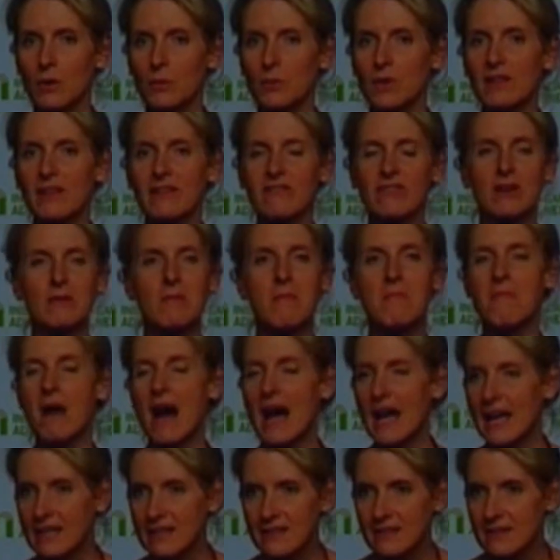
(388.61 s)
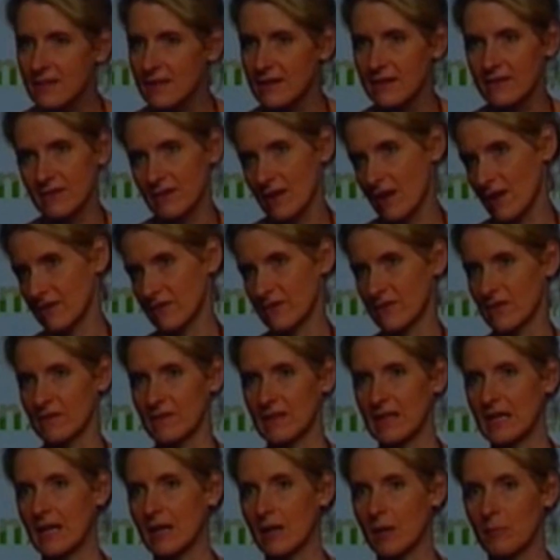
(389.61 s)
we live in a mind that is
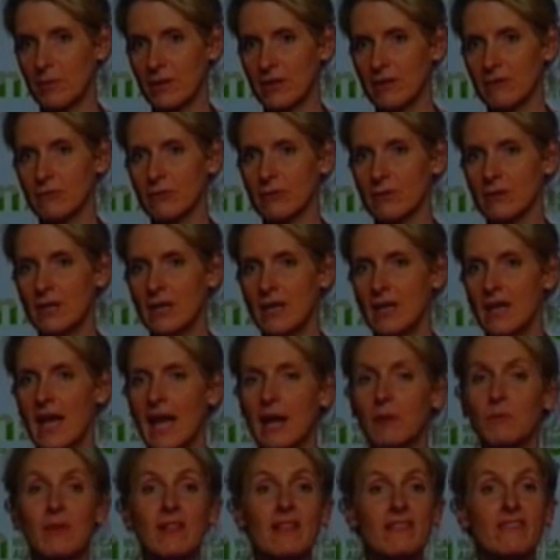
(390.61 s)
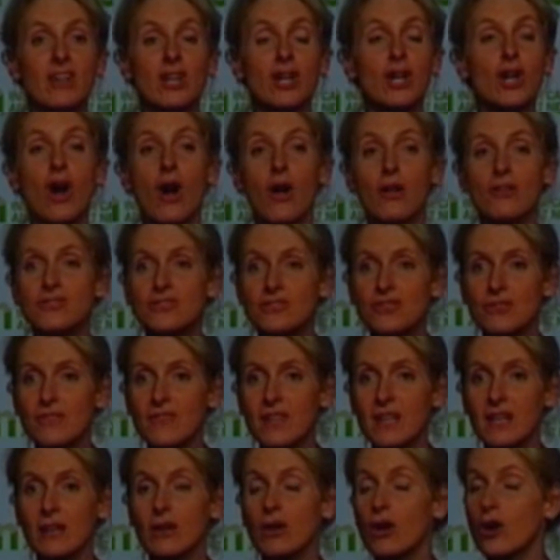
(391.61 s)
constantly in upheaval, and we live in a culture
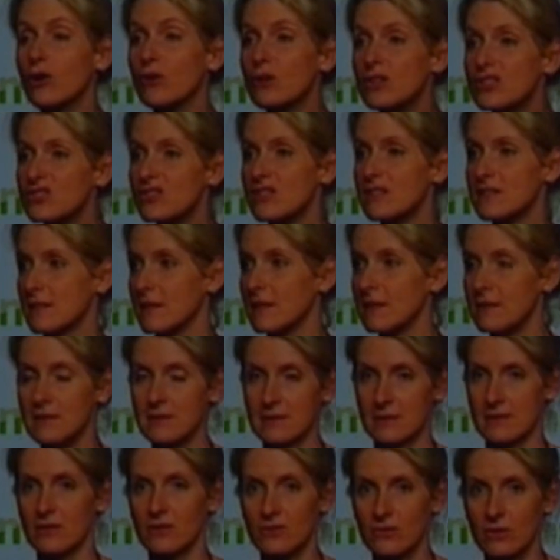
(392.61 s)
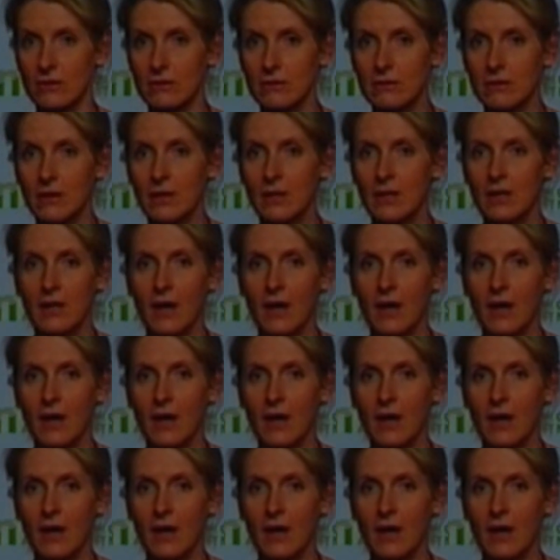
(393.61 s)
that encourages indecision